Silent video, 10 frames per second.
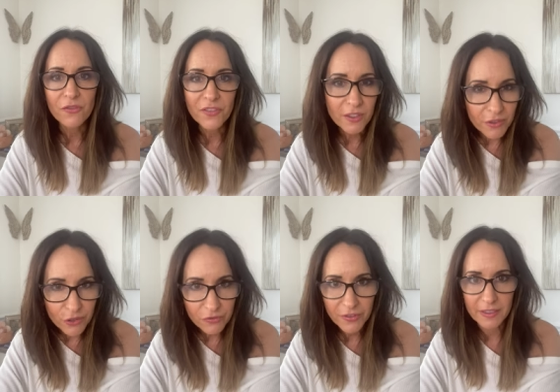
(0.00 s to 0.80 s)
feel
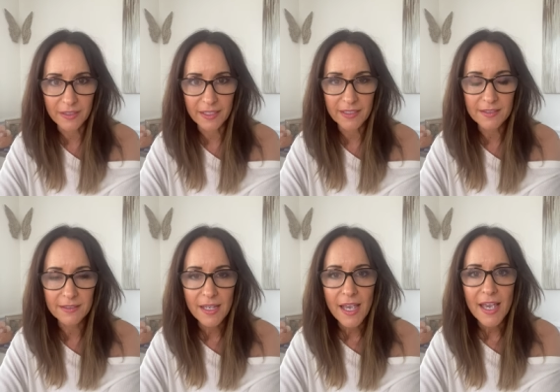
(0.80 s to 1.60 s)
your
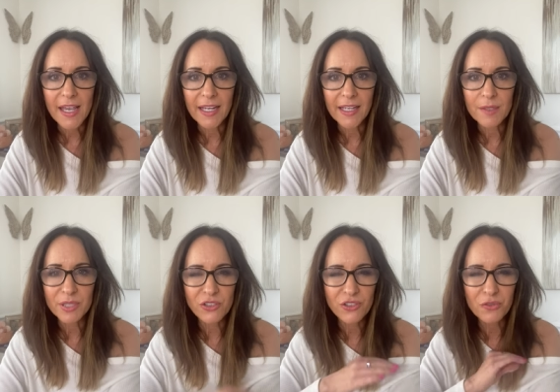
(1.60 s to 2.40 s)
feelings and
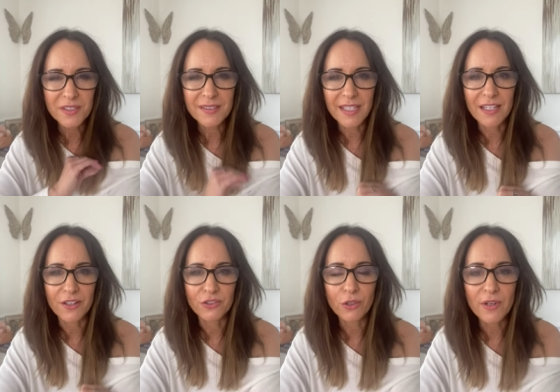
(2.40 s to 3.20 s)
but just don't stay
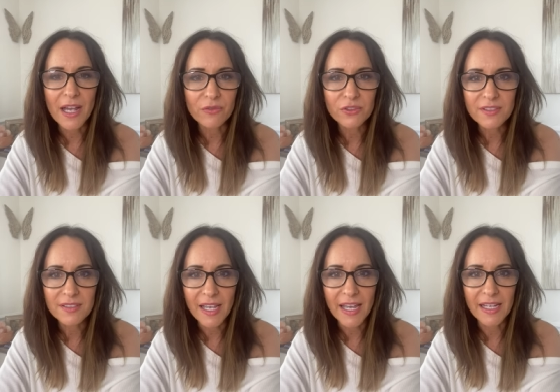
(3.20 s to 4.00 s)
there don't ever
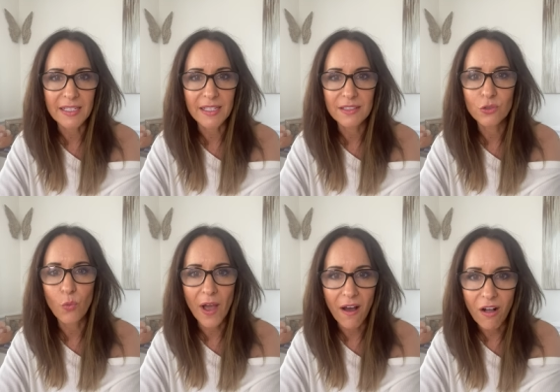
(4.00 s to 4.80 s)
stay and
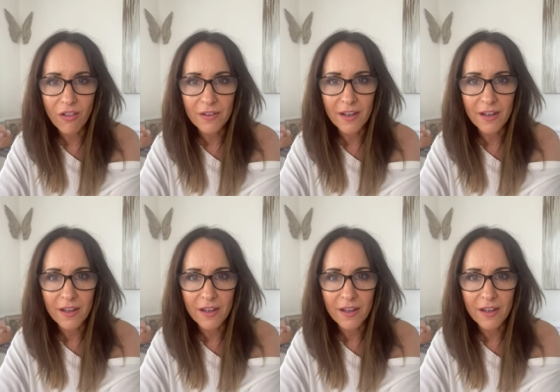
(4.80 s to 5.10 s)
dwell